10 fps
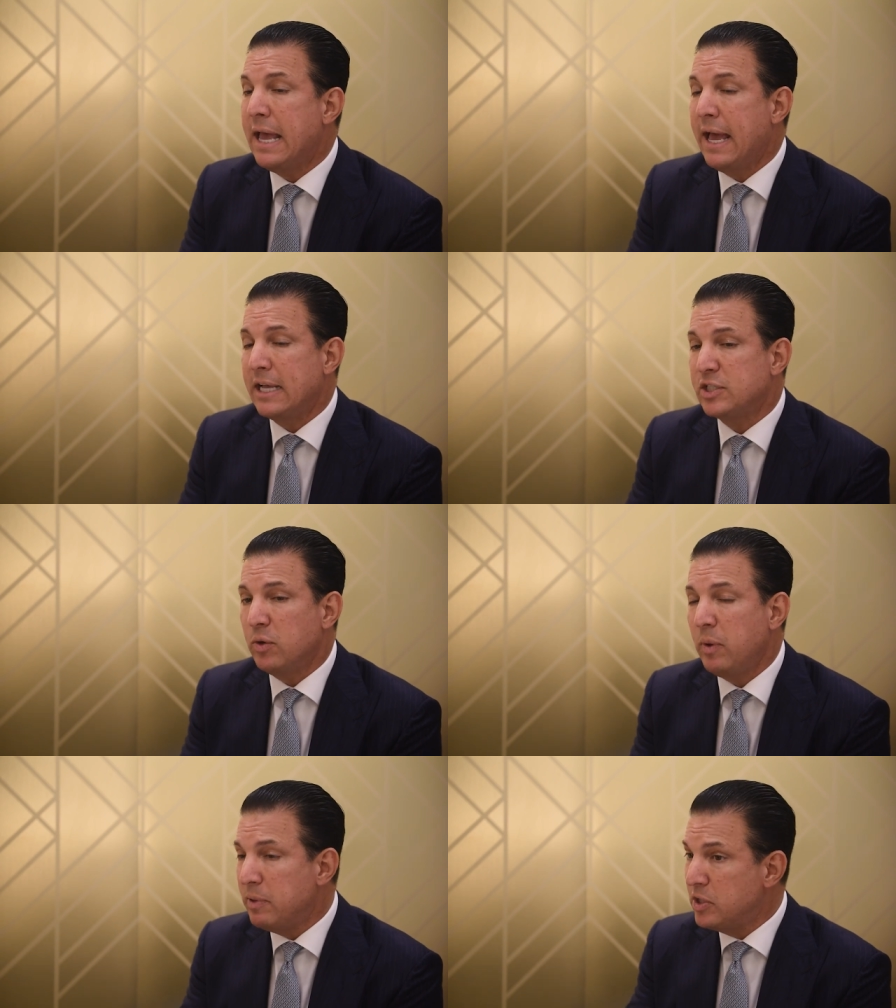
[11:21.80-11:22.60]
And so
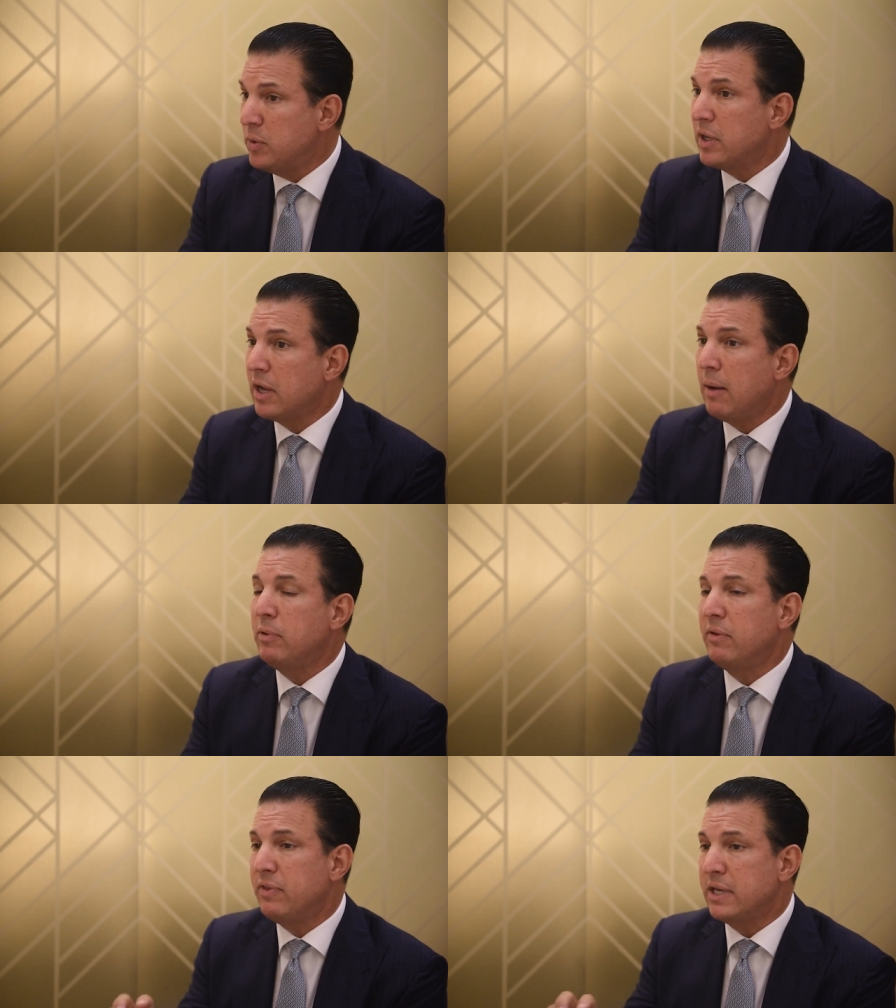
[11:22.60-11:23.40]
we've been doing a
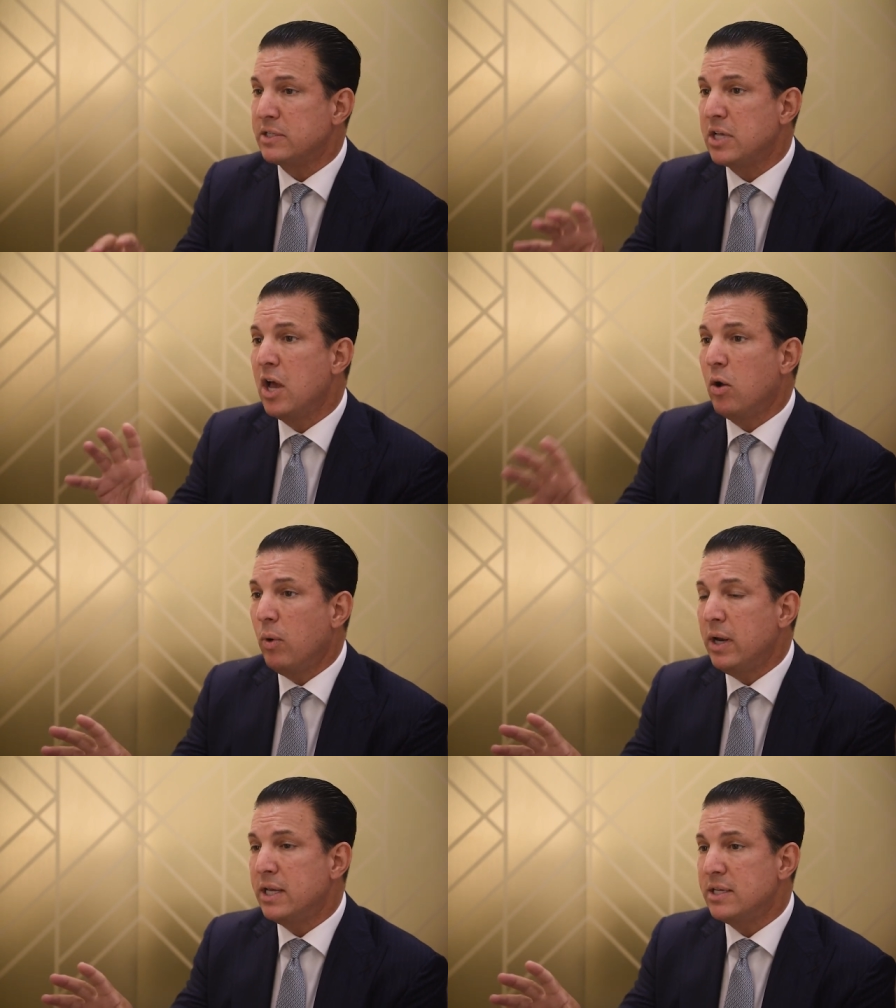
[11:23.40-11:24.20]
couple of things.
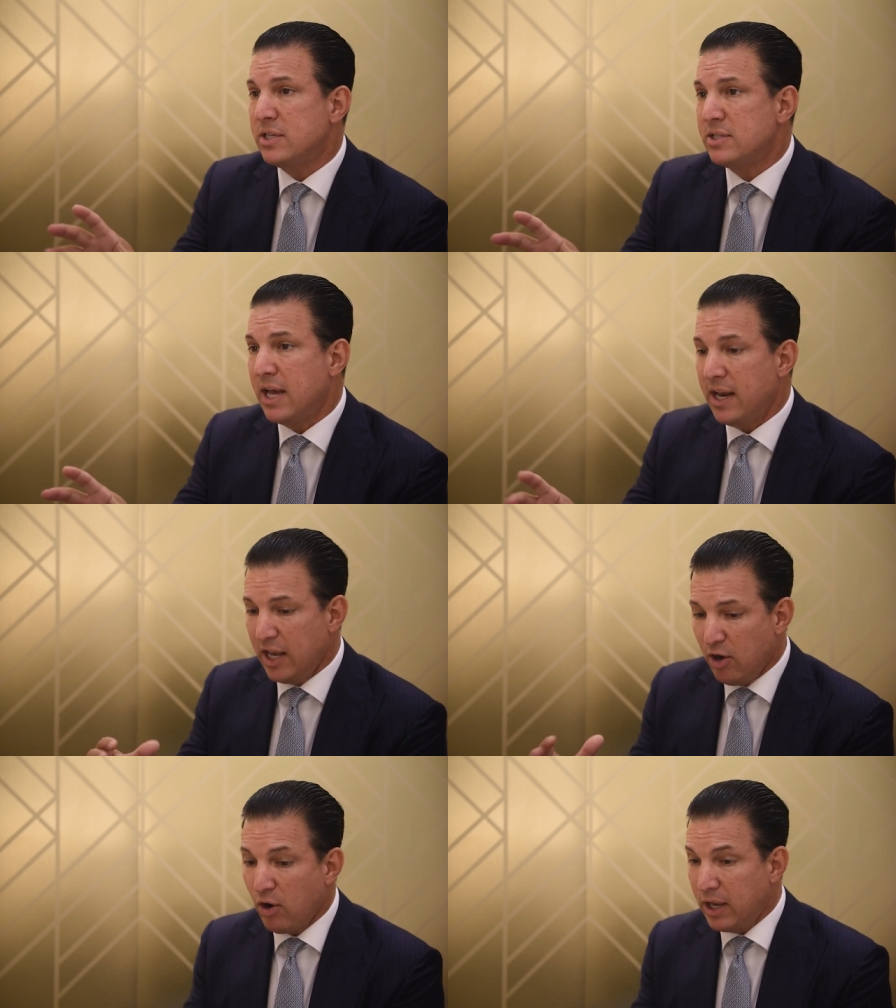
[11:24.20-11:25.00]
One is that
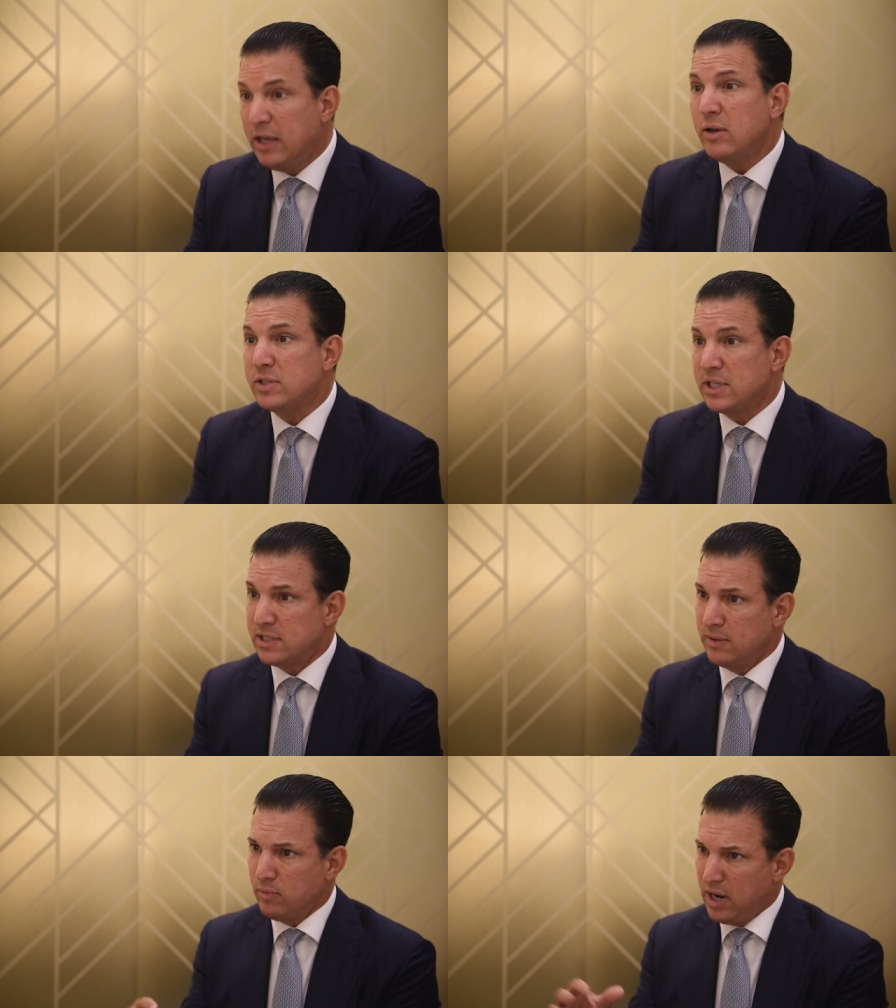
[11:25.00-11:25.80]
in our
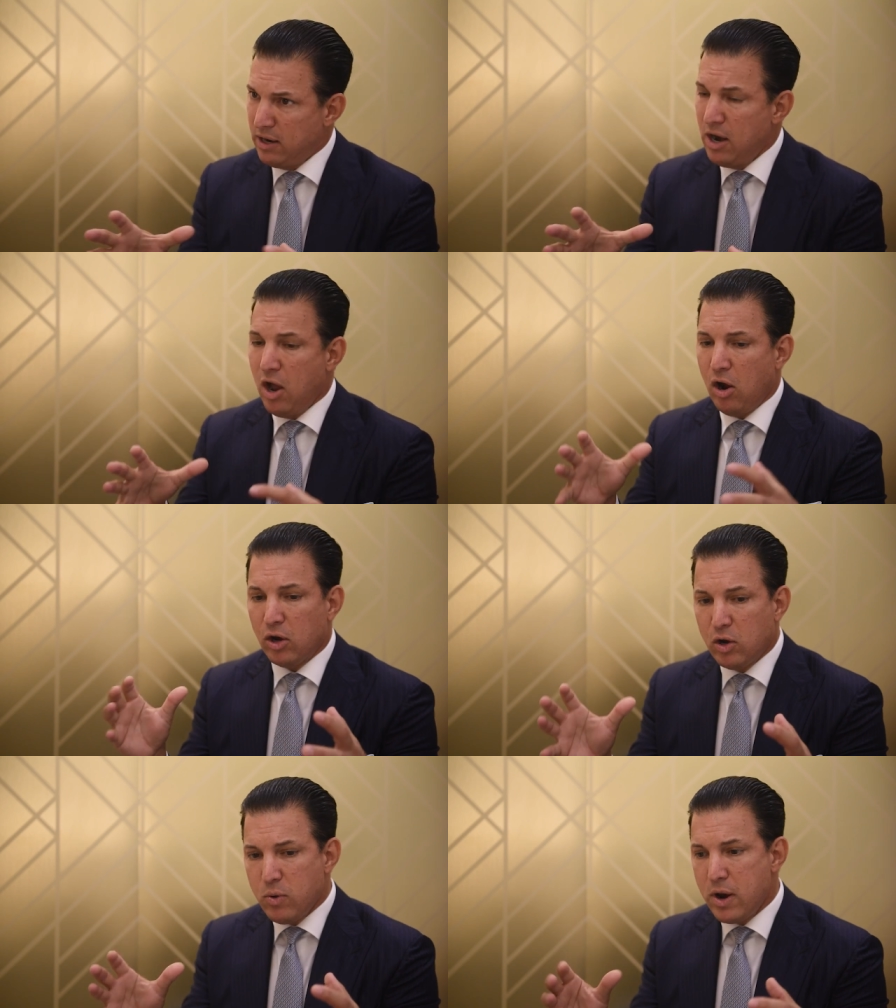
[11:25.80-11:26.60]
ecosystem, right, our
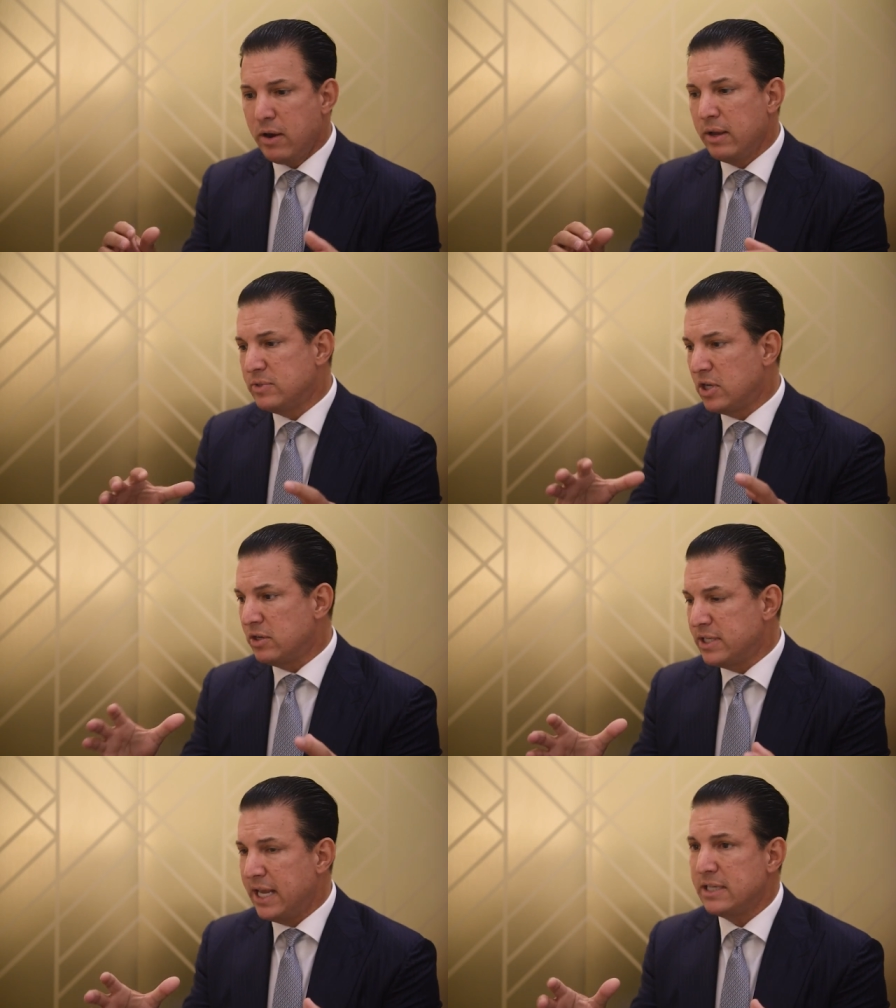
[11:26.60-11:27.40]
aquariums and our
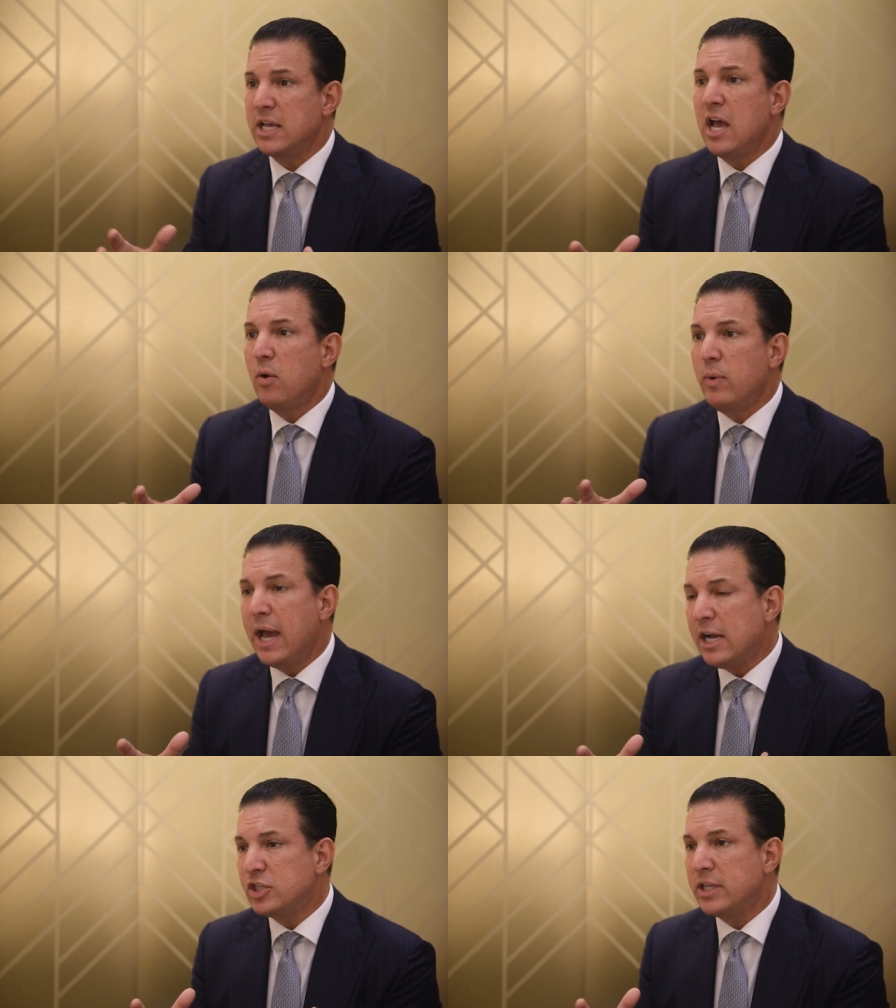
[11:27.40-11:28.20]
tanks, we
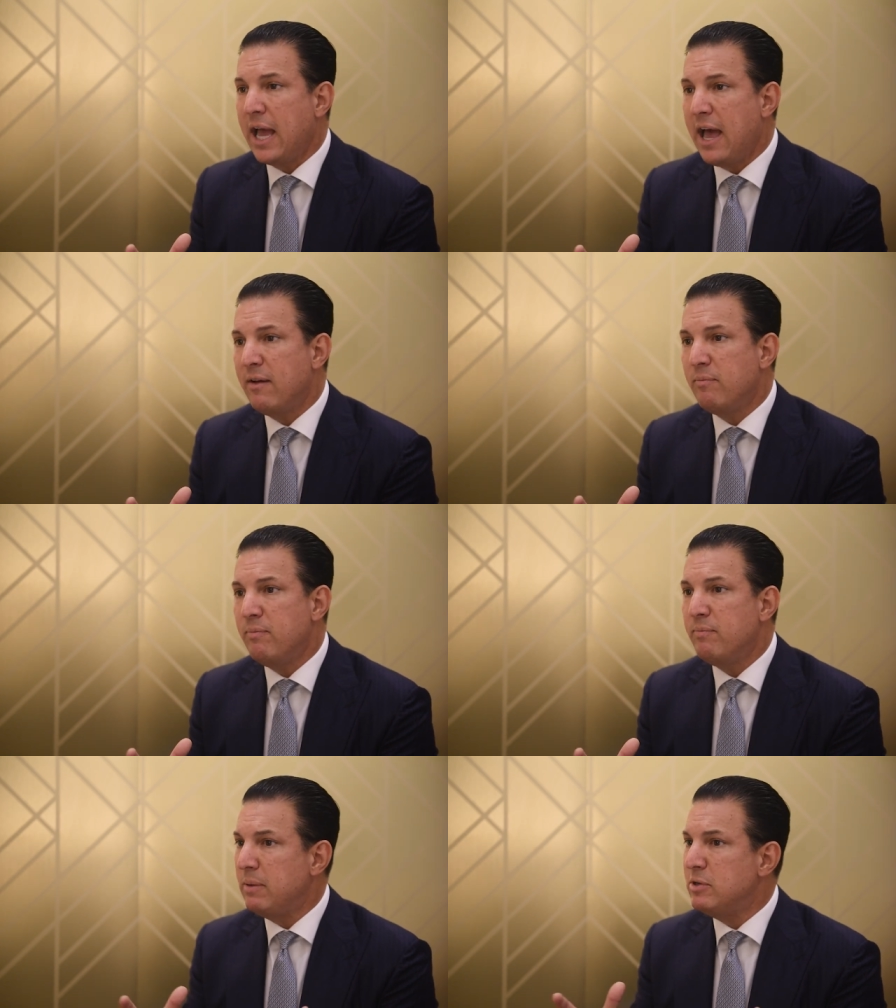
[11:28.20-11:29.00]
actually have
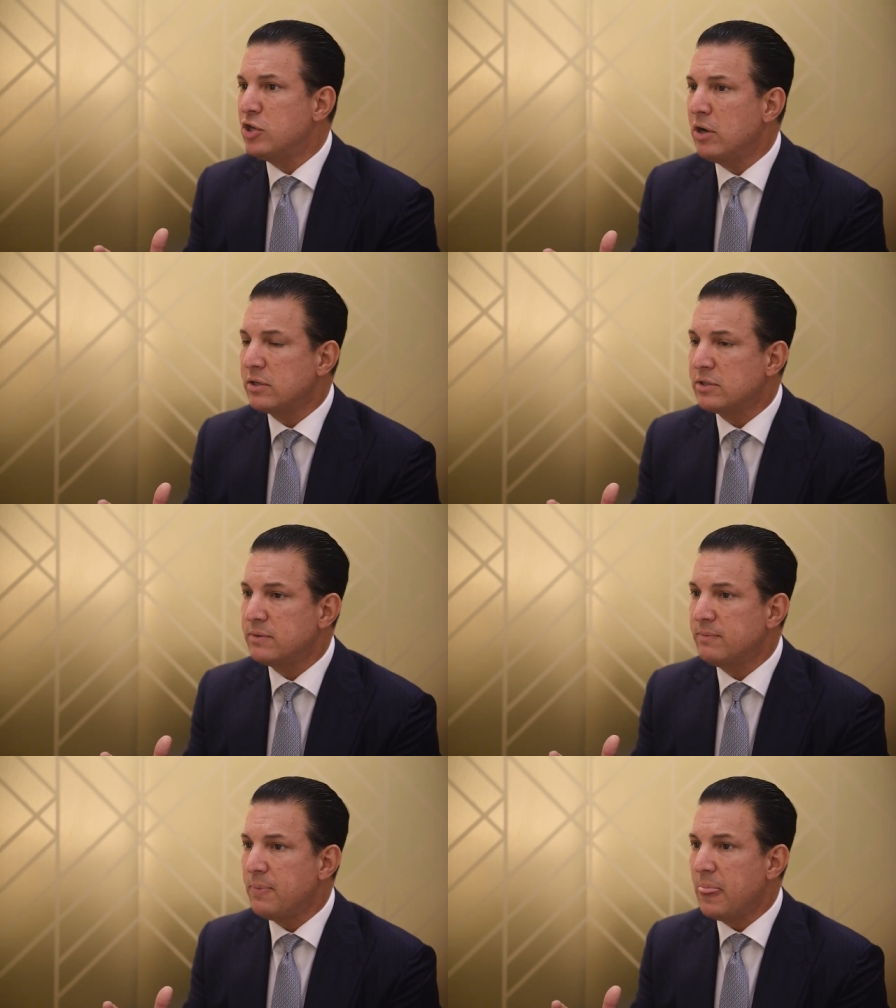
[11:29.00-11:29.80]
baby sharks,
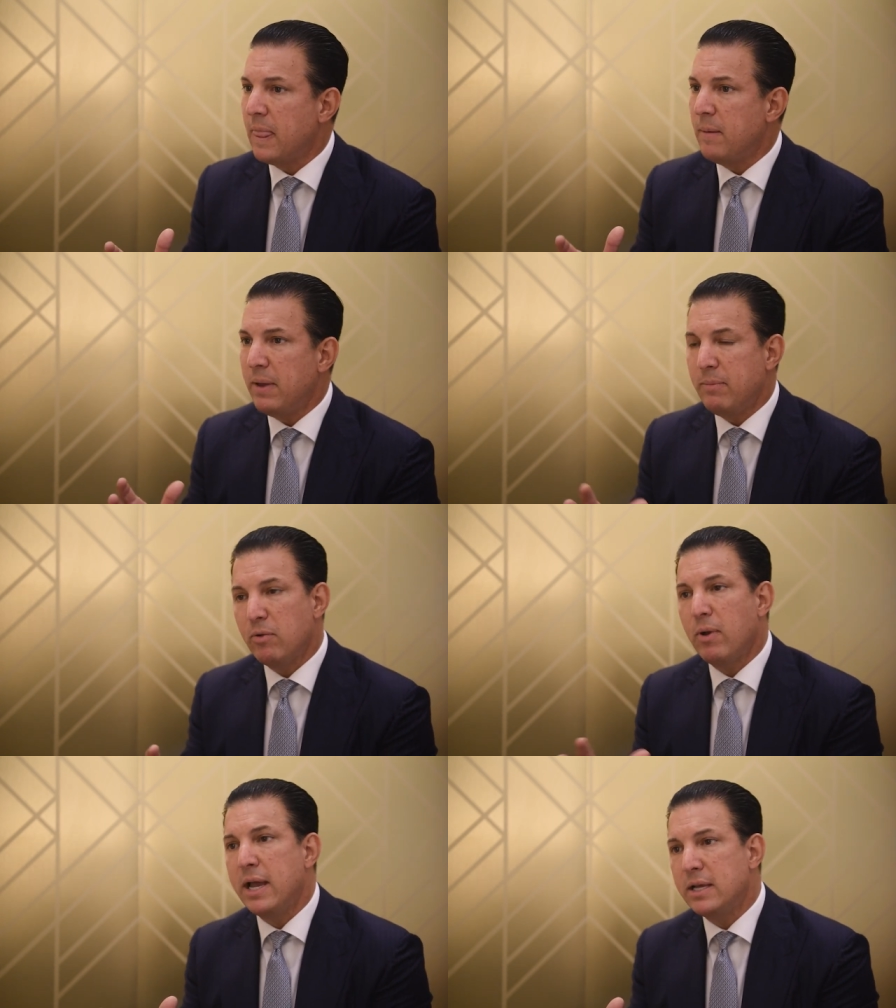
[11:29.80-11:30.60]
baby
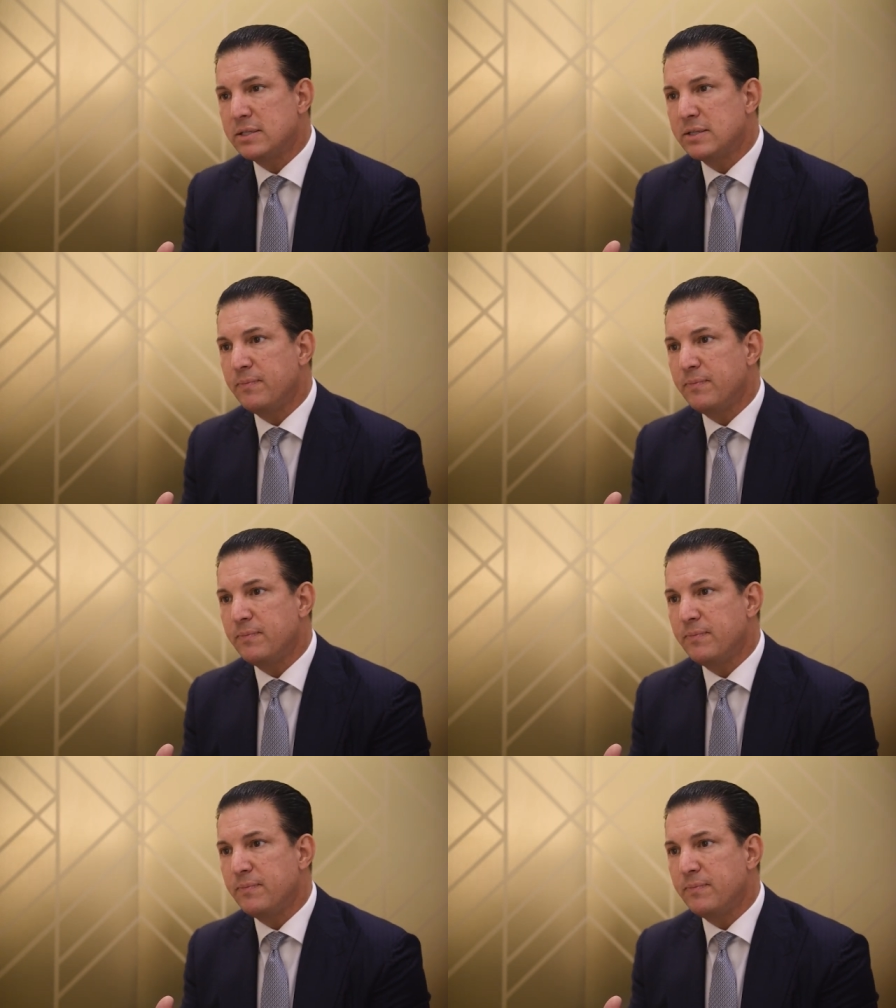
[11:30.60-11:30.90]
rays,